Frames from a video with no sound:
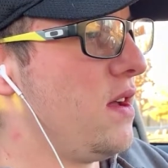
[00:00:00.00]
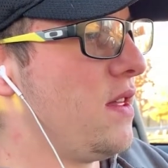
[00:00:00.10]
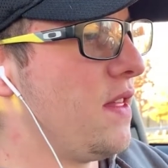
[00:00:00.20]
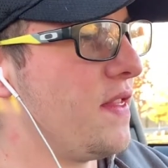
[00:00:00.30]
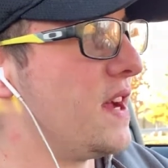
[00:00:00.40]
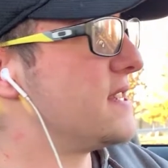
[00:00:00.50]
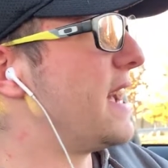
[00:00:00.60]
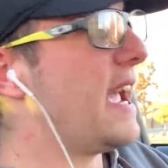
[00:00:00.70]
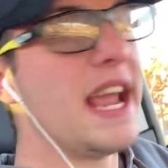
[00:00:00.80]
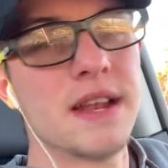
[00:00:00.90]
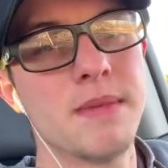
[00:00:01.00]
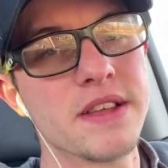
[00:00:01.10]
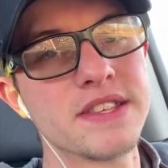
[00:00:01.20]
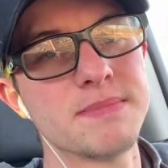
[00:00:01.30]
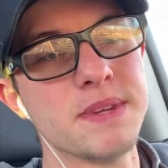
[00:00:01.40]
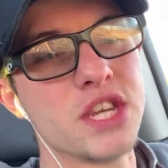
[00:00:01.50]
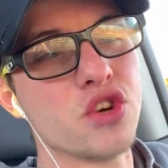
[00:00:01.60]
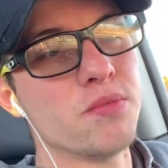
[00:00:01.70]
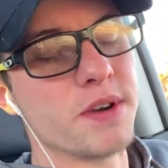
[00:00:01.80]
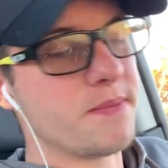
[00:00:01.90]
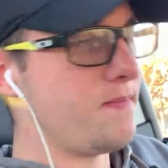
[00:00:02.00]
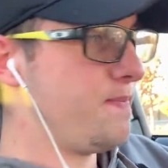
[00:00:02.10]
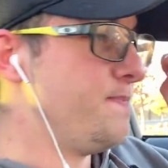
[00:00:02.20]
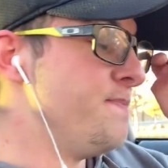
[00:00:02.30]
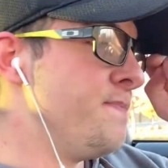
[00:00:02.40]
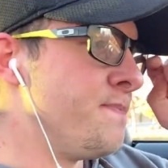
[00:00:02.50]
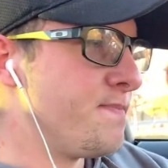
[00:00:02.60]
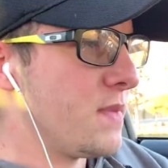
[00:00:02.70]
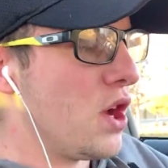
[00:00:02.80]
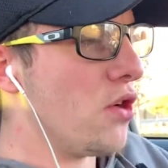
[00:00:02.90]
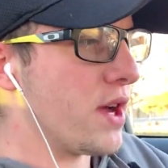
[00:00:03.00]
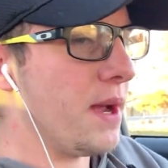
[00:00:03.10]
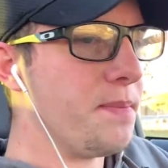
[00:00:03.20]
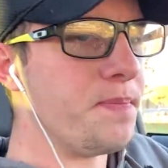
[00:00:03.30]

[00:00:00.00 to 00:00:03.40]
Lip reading: the things I hate about this Mini Cooper. Okay,